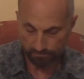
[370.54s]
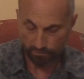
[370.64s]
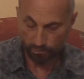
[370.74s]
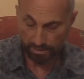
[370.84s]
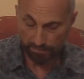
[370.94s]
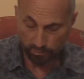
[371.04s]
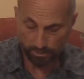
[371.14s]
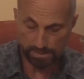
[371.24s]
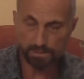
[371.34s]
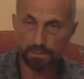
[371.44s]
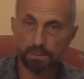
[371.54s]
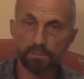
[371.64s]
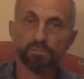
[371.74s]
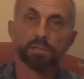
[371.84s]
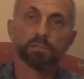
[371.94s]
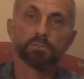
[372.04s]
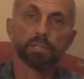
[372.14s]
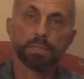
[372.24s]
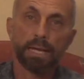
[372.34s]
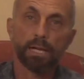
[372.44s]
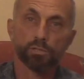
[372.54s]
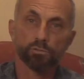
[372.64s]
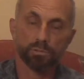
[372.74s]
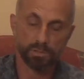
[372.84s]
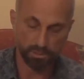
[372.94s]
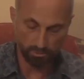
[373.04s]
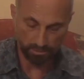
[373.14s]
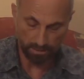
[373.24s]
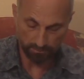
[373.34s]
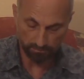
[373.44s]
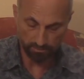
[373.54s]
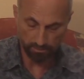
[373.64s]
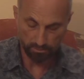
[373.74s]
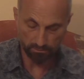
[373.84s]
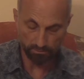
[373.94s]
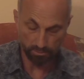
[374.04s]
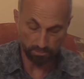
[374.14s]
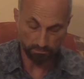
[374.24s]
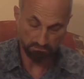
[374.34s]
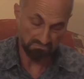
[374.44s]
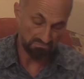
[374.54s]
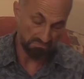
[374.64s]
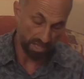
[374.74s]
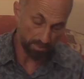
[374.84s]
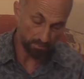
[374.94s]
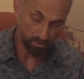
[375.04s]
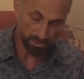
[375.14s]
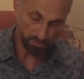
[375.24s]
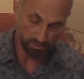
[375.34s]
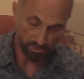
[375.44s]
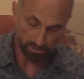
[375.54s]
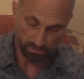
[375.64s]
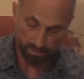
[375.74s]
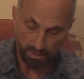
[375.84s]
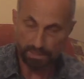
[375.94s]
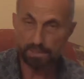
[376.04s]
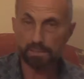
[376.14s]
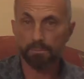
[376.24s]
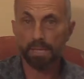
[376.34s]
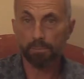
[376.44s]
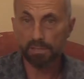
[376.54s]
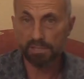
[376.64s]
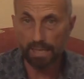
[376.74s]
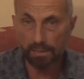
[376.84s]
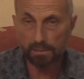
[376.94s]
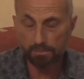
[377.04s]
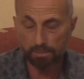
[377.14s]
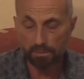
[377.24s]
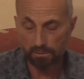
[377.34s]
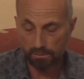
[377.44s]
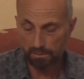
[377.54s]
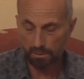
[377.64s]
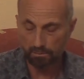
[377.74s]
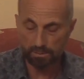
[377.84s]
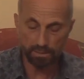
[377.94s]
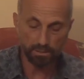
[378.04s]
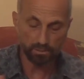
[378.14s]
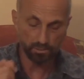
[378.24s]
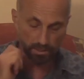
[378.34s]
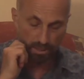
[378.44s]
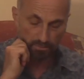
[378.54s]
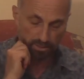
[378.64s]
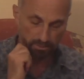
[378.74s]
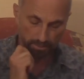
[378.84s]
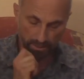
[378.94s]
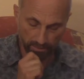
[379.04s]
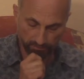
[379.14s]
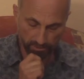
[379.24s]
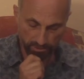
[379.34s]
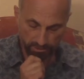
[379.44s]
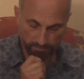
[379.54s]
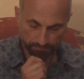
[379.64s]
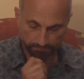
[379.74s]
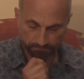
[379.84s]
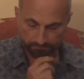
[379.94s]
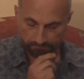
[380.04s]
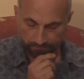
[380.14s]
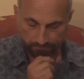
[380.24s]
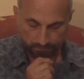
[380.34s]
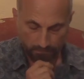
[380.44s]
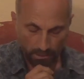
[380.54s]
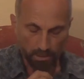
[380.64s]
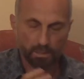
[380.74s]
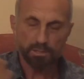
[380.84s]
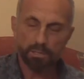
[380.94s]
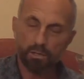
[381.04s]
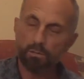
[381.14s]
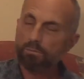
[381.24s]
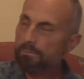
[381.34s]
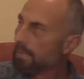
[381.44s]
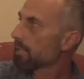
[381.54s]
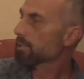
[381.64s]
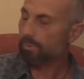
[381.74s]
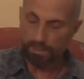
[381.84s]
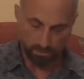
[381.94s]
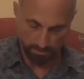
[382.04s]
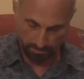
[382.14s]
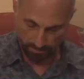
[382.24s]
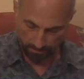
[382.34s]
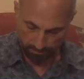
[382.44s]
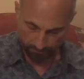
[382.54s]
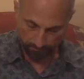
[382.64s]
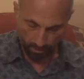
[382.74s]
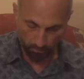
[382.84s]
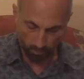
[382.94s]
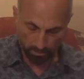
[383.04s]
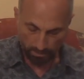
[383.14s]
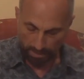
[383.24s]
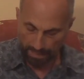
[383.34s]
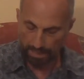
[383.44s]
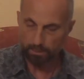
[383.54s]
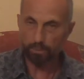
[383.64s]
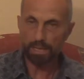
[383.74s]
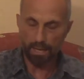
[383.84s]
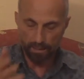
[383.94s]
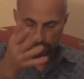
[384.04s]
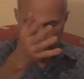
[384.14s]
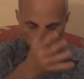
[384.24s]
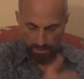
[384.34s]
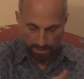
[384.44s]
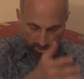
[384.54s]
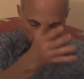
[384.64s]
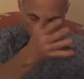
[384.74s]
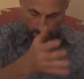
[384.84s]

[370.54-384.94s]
For whatever reason, it feels very natural to do that for maybe most of us. It doesn't make much sense, but neither do a lot of our behaviors. So here's what it looks like. On one hand, we have the rational